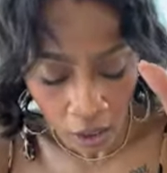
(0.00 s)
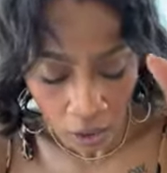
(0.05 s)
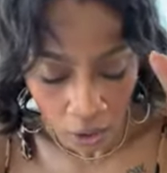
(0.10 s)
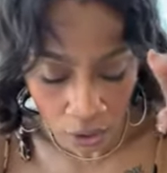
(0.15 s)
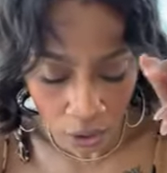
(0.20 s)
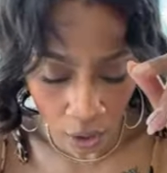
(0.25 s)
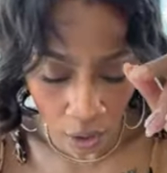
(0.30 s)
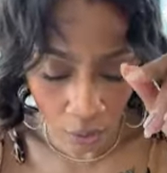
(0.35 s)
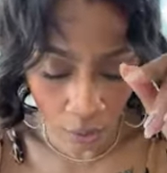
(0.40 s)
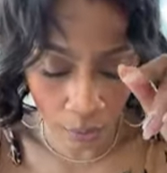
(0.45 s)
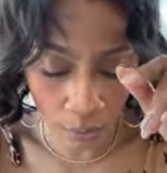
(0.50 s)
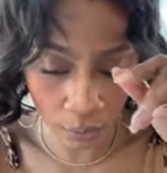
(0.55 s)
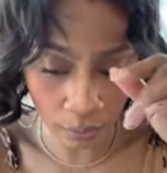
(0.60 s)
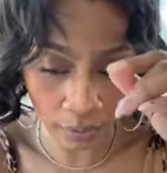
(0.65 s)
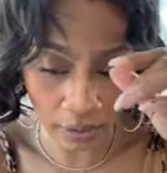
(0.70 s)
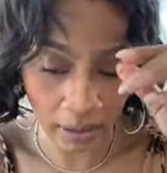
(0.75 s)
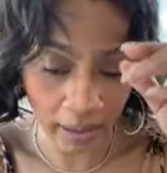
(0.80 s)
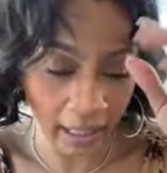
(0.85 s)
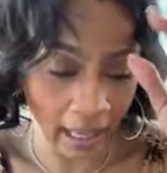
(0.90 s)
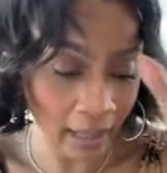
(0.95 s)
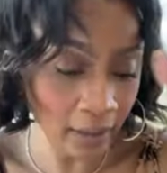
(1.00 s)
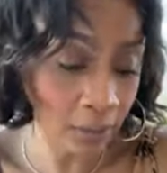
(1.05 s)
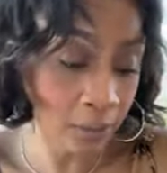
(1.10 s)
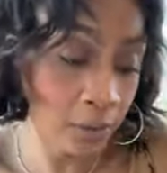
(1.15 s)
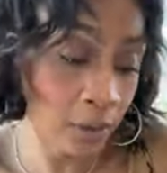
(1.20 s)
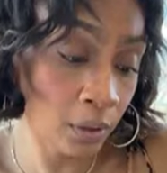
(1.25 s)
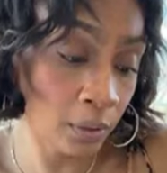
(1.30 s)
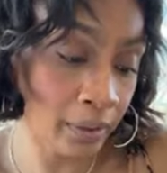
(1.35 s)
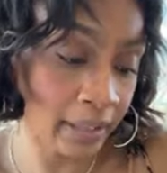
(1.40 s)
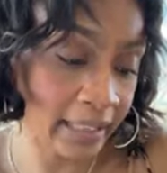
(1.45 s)
so I don't
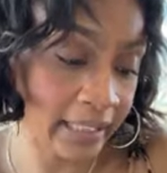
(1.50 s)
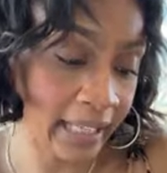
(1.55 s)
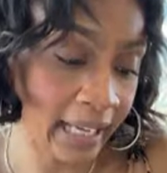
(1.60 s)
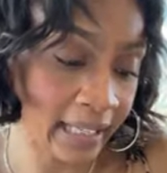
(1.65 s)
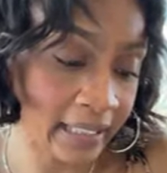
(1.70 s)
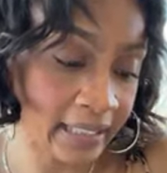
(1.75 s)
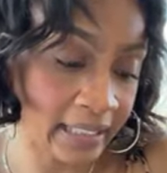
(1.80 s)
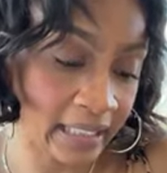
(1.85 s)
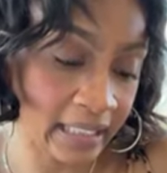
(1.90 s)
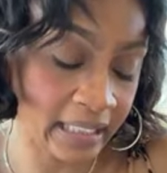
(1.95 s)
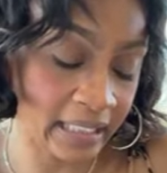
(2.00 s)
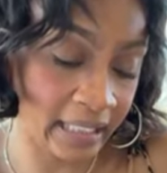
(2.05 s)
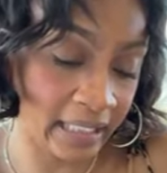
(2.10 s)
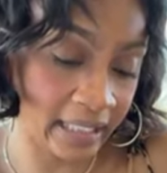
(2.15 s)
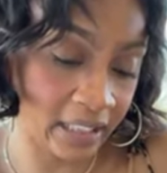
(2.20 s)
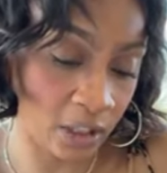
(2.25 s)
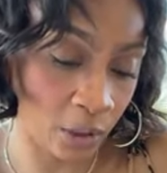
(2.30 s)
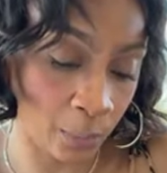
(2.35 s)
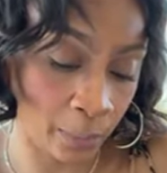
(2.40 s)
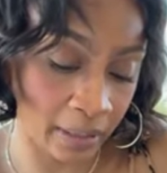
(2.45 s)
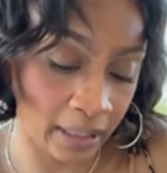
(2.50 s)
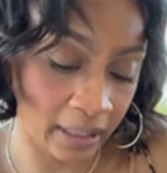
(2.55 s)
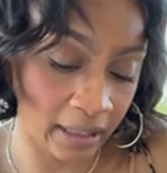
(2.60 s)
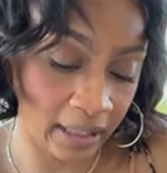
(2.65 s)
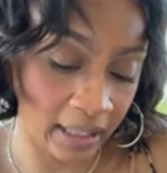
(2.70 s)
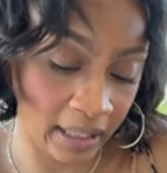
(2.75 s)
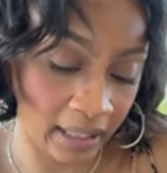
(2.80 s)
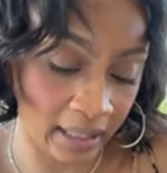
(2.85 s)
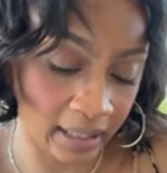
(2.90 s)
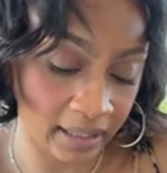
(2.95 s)
know, because he had just did so many
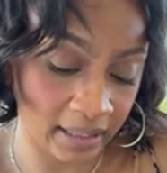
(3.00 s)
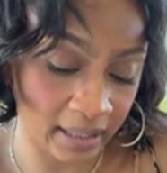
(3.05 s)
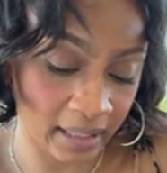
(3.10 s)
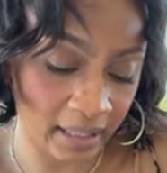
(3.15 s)
things.